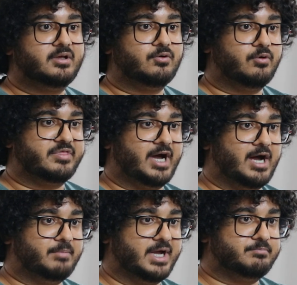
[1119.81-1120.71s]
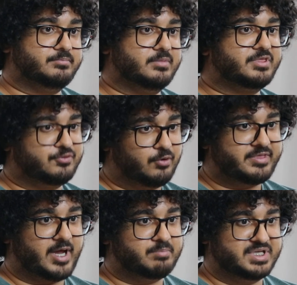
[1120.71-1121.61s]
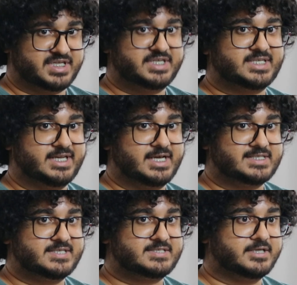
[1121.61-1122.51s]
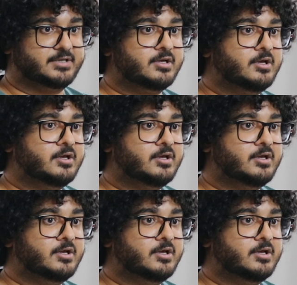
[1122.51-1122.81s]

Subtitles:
or that I might thought that potentially existed,